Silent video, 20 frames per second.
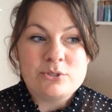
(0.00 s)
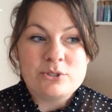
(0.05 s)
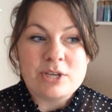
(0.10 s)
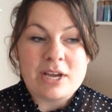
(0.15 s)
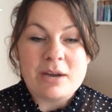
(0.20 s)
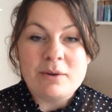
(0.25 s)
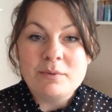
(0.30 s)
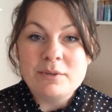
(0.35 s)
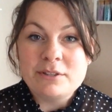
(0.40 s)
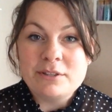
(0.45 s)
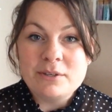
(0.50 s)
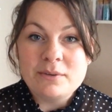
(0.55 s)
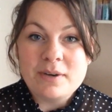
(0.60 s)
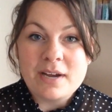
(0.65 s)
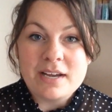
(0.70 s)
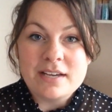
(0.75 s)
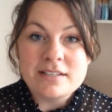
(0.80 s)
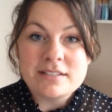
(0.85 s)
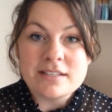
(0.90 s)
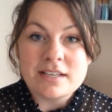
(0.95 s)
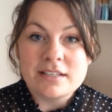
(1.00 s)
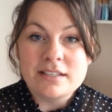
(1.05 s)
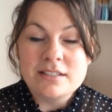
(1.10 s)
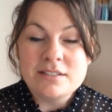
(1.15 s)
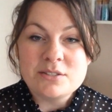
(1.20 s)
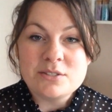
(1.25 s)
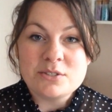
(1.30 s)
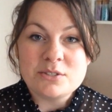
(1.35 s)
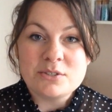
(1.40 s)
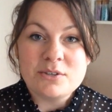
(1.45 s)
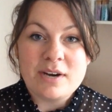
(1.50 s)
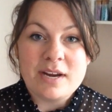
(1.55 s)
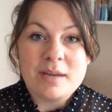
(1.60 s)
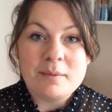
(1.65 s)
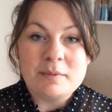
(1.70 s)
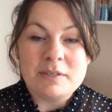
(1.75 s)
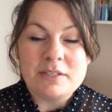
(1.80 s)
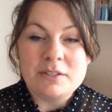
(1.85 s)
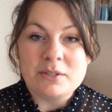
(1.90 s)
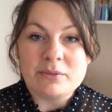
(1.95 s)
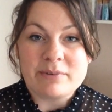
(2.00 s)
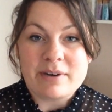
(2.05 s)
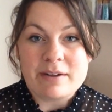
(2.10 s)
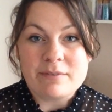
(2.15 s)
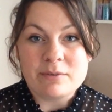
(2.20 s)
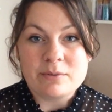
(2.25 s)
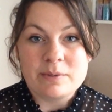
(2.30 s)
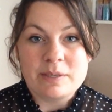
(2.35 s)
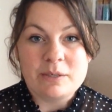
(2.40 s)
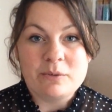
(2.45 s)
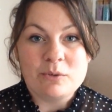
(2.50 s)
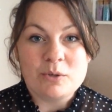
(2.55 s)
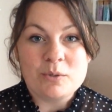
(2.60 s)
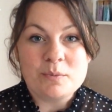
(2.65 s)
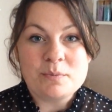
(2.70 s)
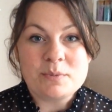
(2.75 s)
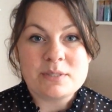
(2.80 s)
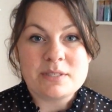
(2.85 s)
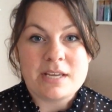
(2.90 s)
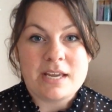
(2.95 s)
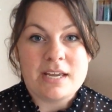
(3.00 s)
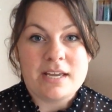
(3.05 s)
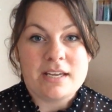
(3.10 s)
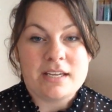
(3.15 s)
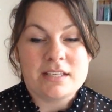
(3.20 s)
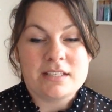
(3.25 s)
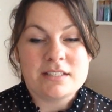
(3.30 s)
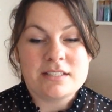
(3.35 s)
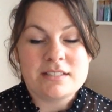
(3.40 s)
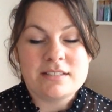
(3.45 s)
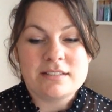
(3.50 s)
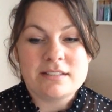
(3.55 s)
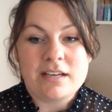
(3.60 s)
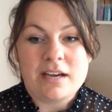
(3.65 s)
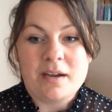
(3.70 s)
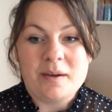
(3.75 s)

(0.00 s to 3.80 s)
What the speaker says: chat with you guys on Instagram and in the Ravelry groups, and